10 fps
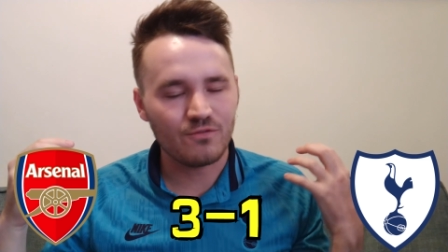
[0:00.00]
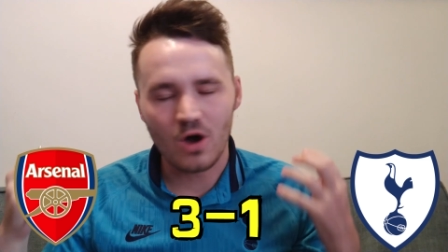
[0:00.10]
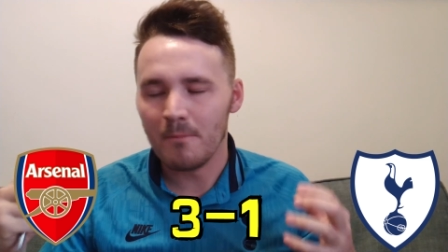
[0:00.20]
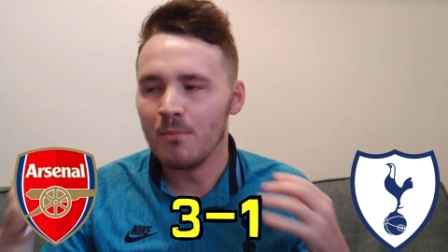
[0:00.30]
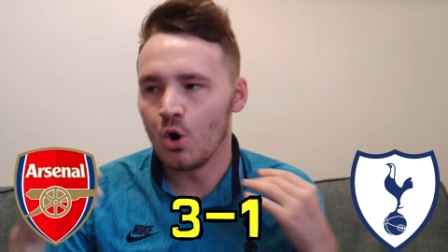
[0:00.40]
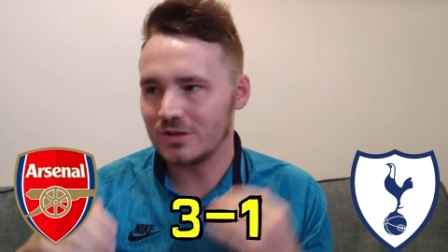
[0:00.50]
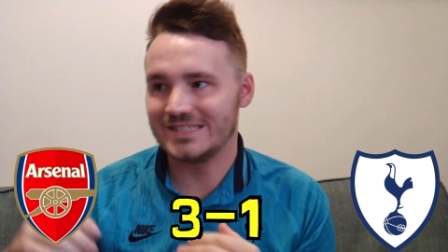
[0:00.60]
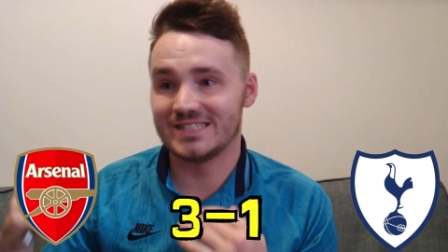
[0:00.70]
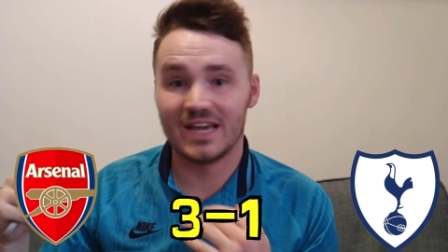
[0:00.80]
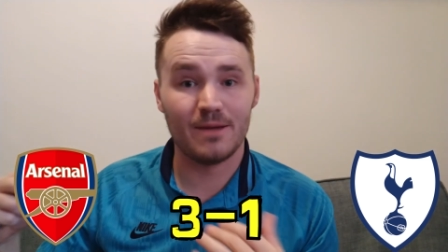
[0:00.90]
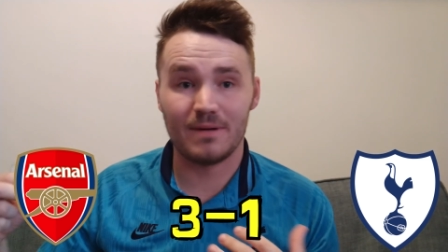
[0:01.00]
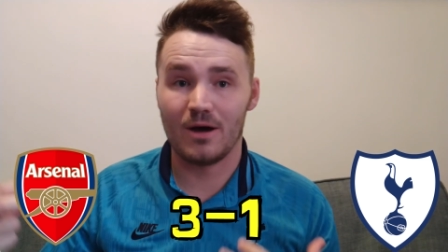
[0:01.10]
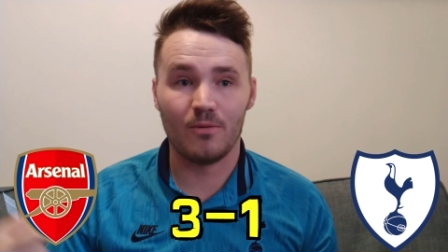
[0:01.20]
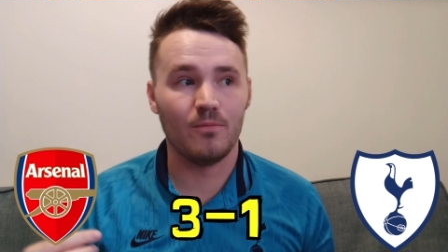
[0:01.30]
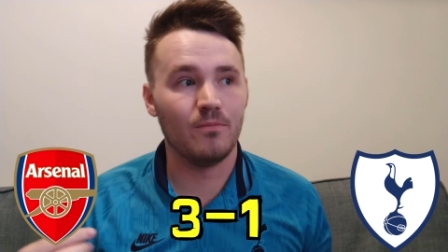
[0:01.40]
I've got more to say
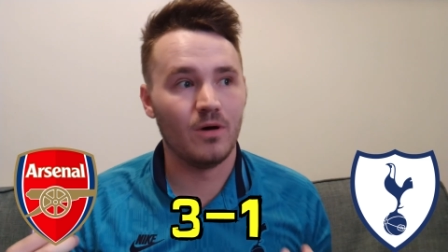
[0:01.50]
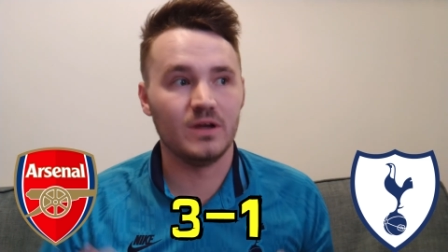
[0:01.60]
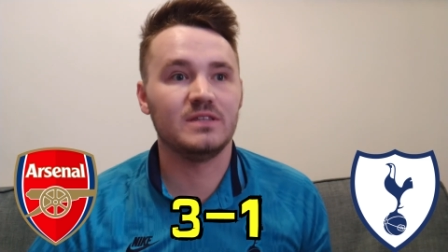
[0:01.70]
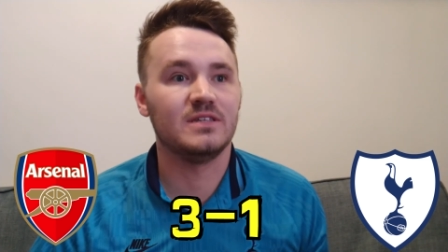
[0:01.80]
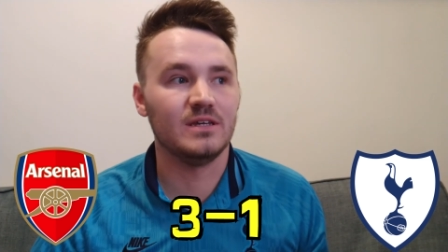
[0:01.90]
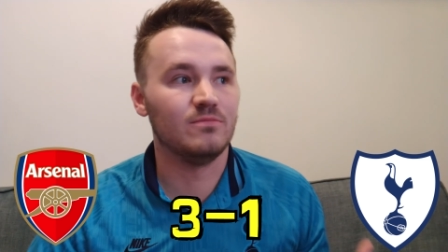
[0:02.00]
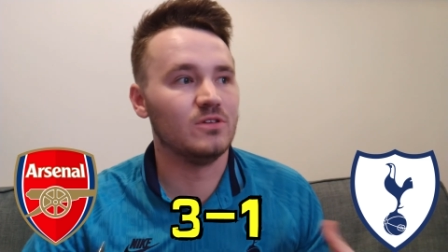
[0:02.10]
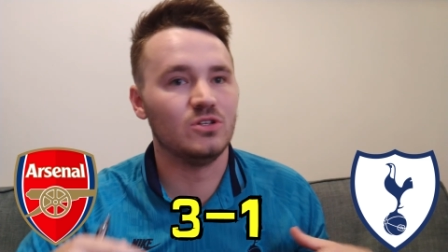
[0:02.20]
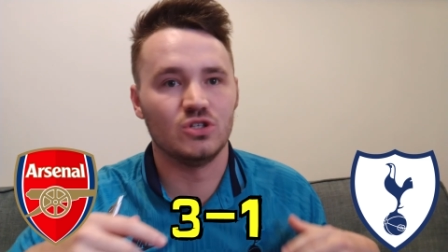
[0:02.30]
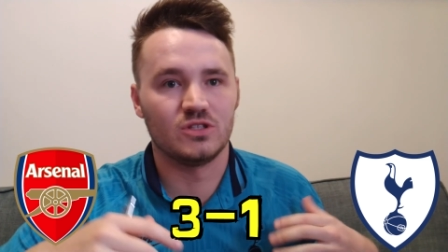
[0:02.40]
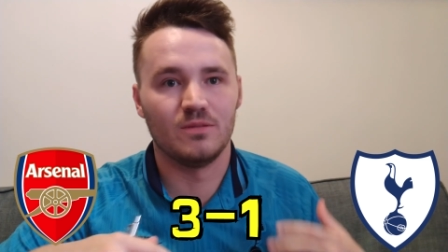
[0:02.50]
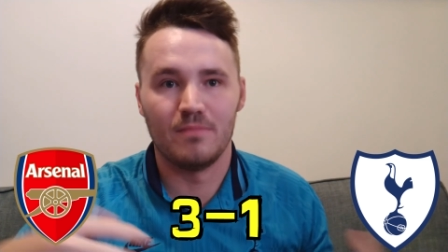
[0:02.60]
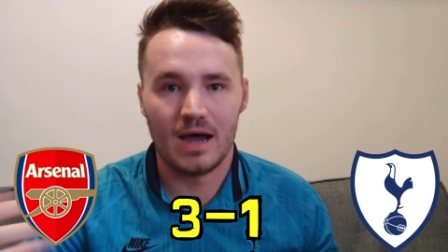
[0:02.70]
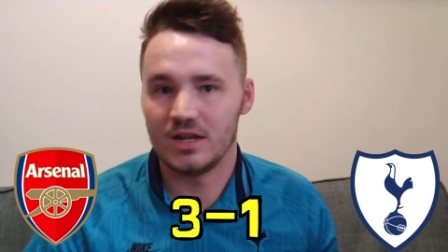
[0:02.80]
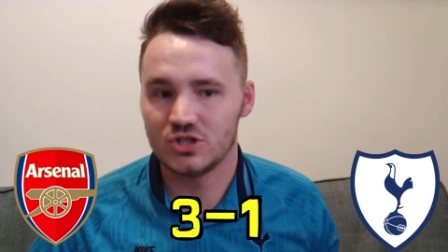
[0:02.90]
about my team than just the
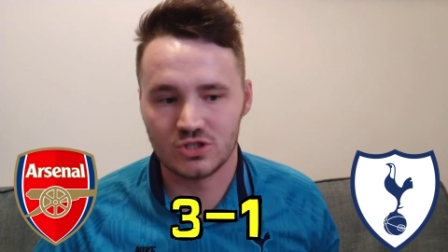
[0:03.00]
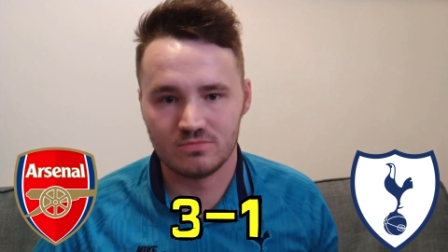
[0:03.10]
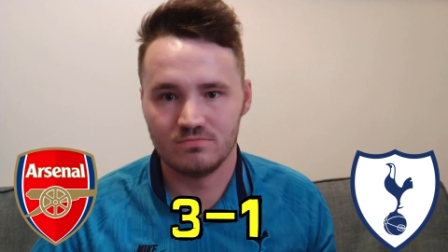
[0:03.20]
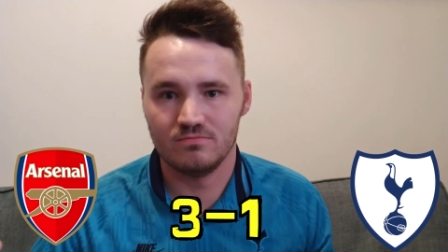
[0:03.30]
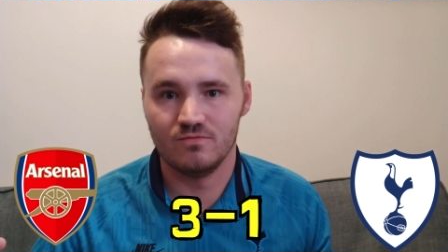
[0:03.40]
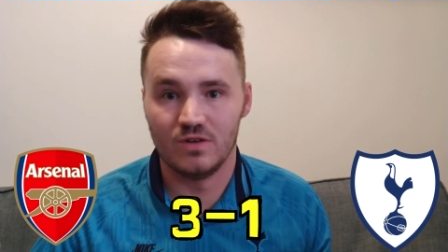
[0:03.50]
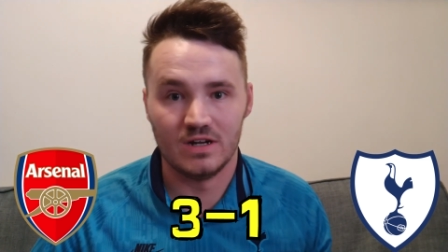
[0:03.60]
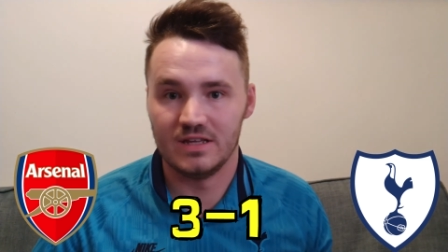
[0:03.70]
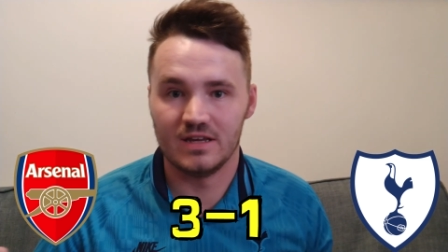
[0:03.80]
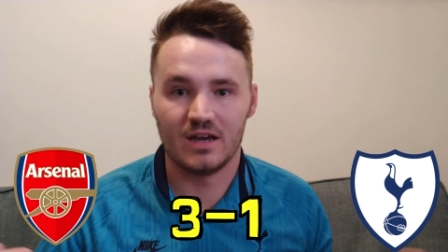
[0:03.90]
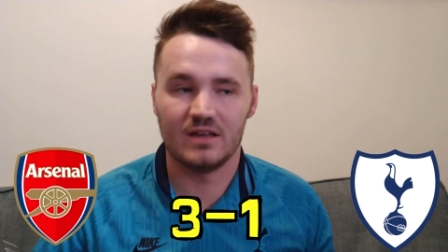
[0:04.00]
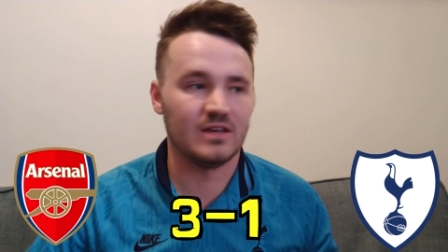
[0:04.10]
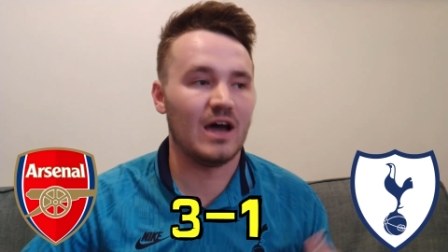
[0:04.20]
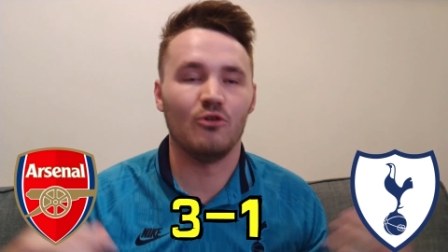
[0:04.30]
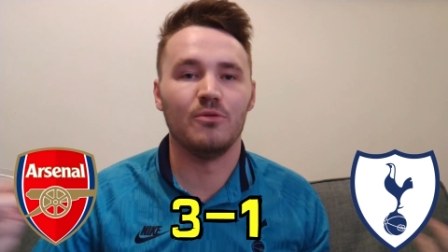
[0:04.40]
match really
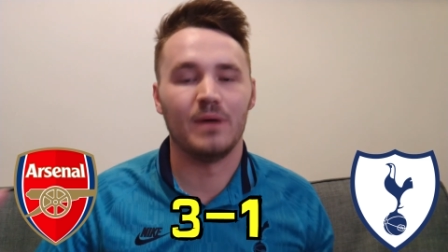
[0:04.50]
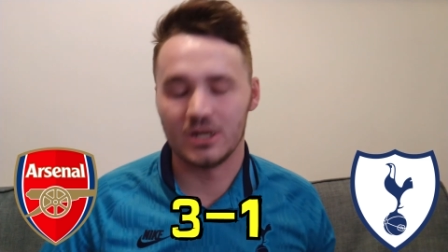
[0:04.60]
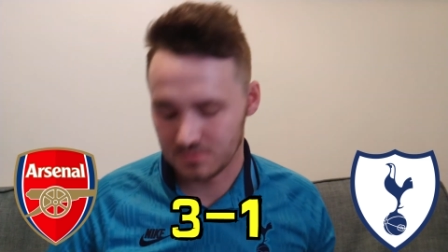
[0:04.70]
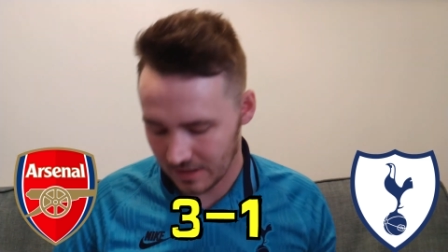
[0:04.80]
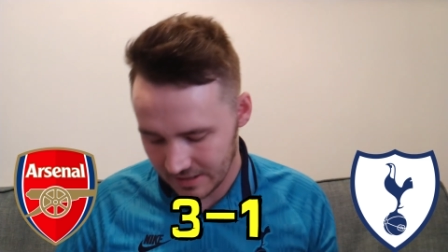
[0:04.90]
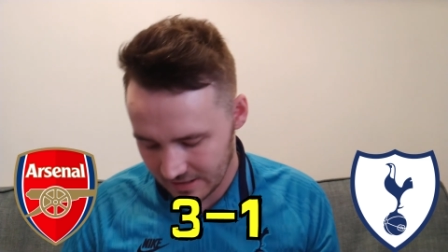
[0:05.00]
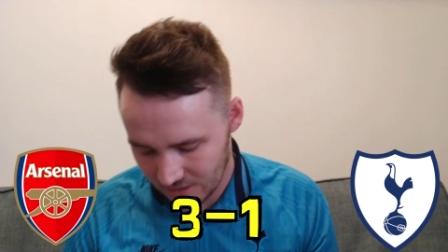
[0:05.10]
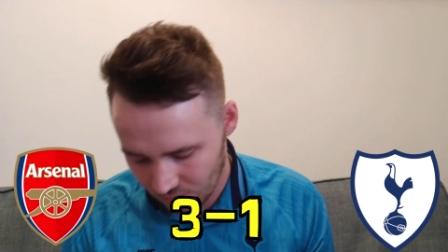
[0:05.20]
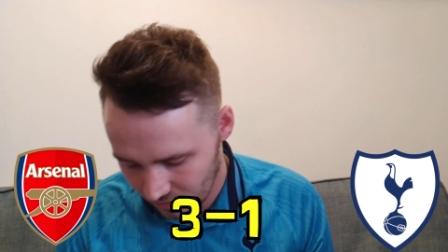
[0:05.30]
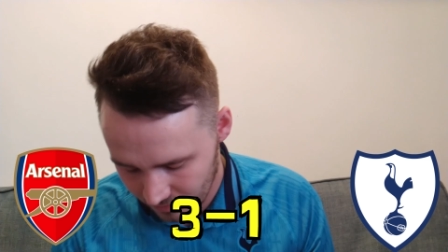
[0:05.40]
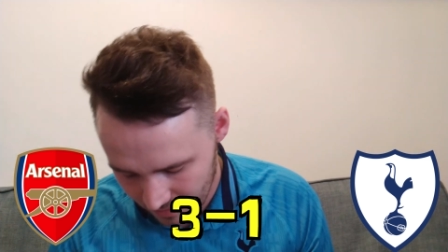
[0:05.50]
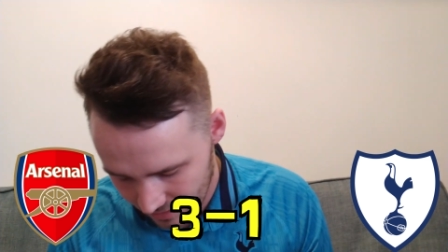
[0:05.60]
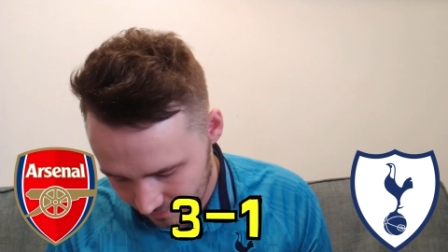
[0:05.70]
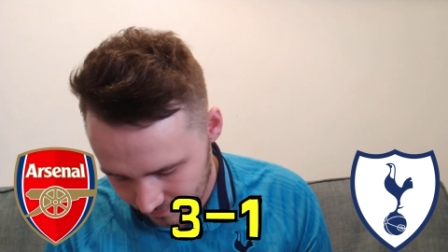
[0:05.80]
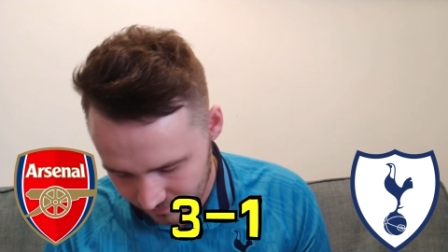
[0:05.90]
how the match played out
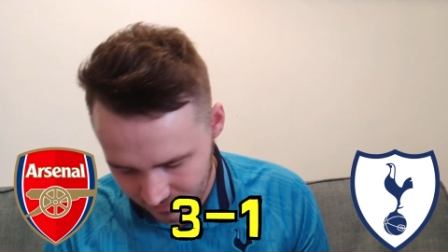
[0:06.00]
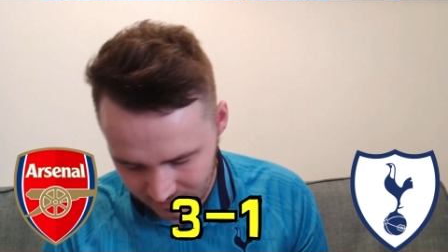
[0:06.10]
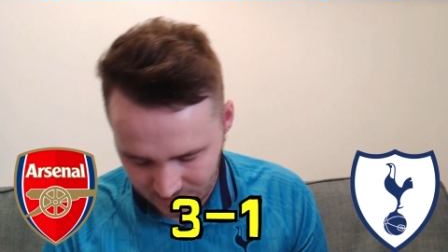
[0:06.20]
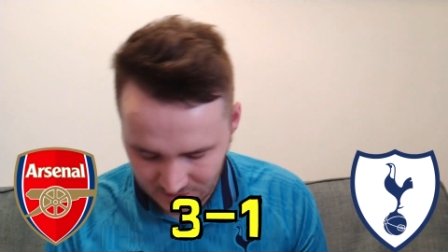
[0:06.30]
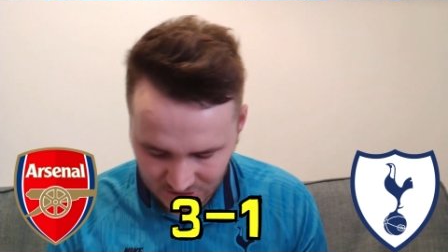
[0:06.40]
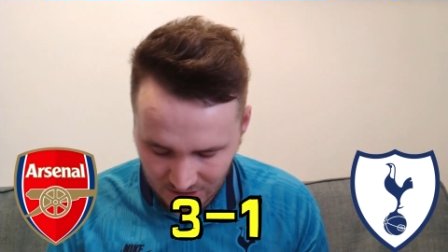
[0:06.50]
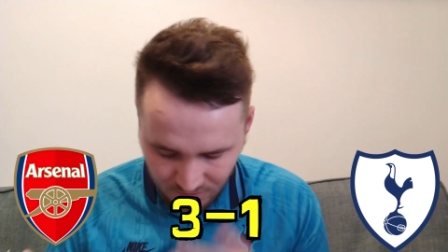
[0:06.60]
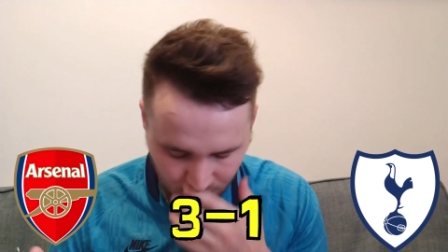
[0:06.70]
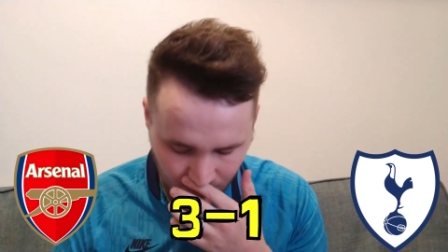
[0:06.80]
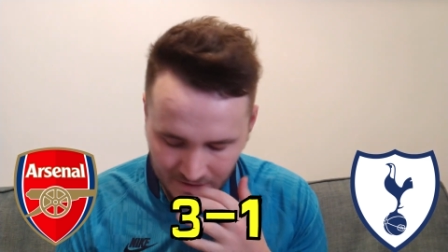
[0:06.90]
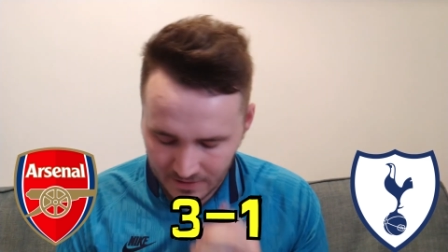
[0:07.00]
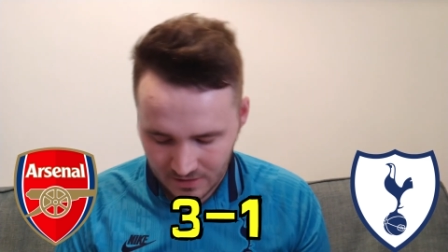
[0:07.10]
uh, um, in in general.